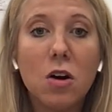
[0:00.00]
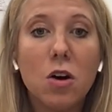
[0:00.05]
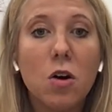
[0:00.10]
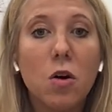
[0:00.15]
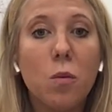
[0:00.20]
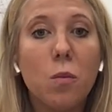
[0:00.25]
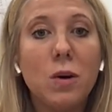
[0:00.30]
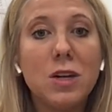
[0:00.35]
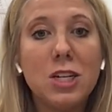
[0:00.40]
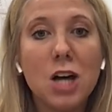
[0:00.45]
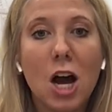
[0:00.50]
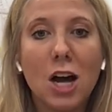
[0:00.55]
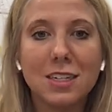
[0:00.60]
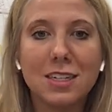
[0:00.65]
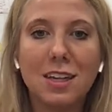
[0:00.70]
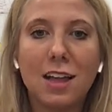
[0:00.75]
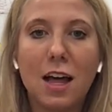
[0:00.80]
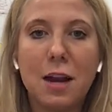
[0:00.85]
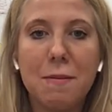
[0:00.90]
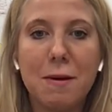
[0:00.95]
we talked
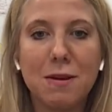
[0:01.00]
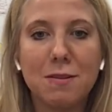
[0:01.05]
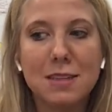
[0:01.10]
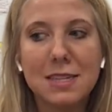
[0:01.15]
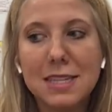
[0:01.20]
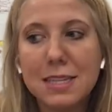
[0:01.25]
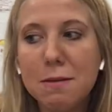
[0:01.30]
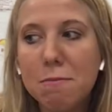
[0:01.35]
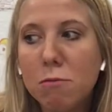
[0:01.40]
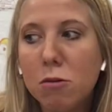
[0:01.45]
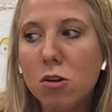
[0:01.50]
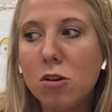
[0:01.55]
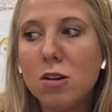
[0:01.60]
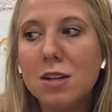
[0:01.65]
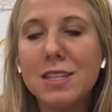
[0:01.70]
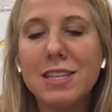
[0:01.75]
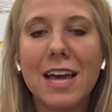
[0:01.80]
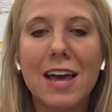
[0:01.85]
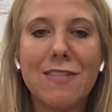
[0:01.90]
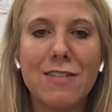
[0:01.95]
a lot about
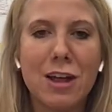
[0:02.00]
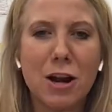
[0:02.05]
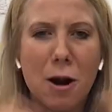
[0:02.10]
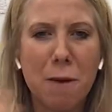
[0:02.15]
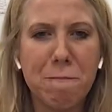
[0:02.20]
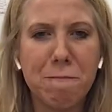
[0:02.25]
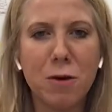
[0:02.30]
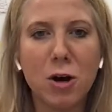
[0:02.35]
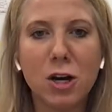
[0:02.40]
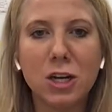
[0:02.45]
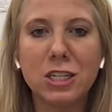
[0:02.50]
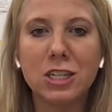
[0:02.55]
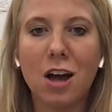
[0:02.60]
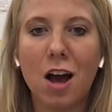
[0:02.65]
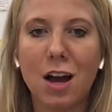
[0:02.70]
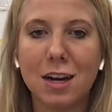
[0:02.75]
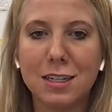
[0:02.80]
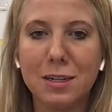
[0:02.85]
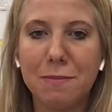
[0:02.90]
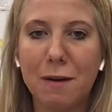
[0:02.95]
symbols, and then our book
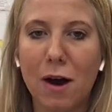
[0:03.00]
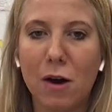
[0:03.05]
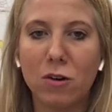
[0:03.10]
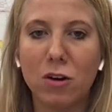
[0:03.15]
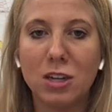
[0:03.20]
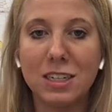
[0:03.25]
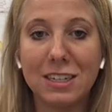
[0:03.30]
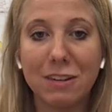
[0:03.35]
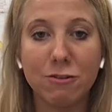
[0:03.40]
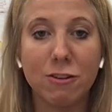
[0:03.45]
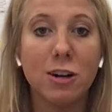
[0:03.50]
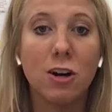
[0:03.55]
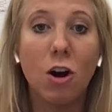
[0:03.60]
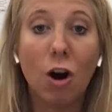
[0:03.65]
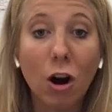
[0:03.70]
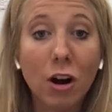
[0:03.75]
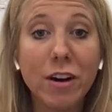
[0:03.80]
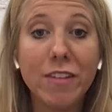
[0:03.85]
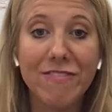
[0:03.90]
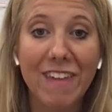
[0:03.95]
talked about different
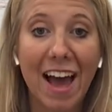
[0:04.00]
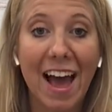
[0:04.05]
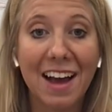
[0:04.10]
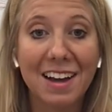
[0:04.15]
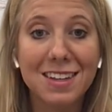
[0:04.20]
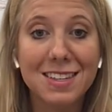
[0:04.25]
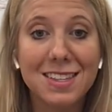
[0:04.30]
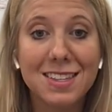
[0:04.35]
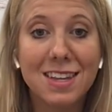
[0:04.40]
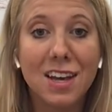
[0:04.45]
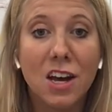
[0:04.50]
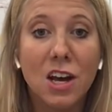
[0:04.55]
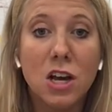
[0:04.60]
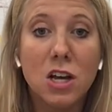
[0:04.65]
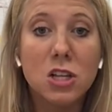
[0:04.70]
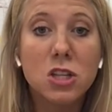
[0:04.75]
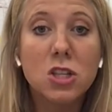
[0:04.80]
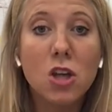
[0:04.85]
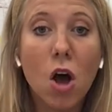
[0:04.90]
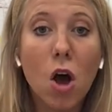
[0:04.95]
artifacts.
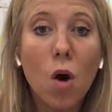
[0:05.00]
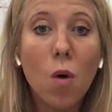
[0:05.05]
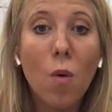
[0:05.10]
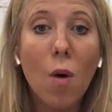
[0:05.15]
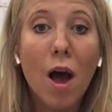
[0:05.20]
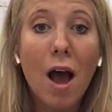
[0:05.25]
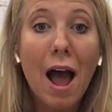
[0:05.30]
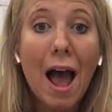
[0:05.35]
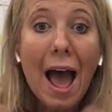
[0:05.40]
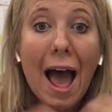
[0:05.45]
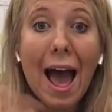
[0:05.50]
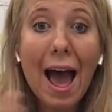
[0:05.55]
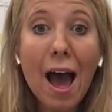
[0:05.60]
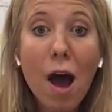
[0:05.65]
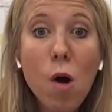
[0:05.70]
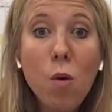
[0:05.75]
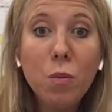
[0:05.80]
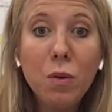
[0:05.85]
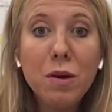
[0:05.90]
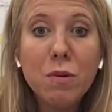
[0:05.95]
So
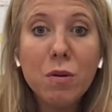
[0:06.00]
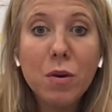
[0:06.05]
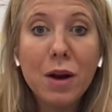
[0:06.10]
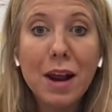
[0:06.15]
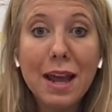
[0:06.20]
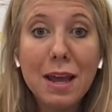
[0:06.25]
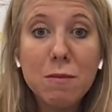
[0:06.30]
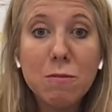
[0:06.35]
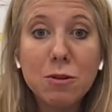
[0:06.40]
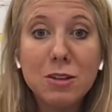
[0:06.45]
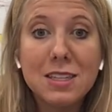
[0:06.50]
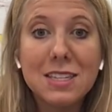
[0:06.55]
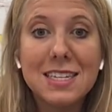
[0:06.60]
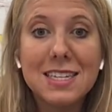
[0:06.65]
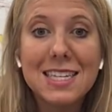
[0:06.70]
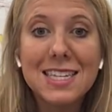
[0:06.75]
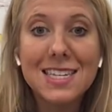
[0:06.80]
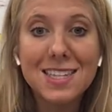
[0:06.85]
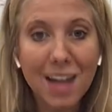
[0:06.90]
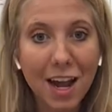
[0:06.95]
how we were able to
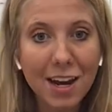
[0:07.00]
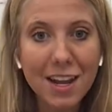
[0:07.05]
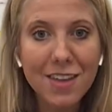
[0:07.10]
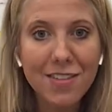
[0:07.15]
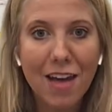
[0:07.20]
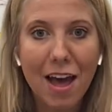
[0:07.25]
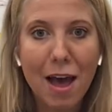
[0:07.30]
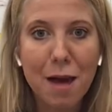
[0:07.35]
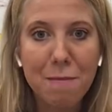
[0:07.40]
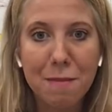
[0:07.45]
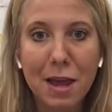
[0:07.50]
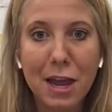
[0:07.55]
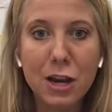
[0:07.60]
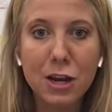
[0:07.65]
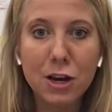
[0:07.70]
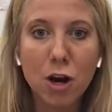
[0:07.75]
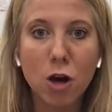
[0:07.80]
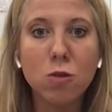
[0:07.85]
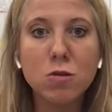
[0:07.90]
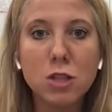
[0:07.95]
study them
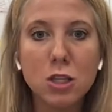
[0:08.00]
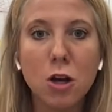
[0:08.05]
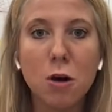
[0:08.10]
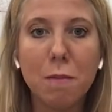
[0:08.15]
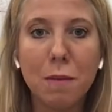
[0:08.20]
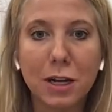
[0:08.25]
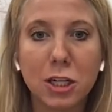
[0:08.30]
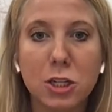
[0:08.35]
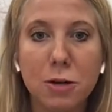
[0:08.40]
and know so much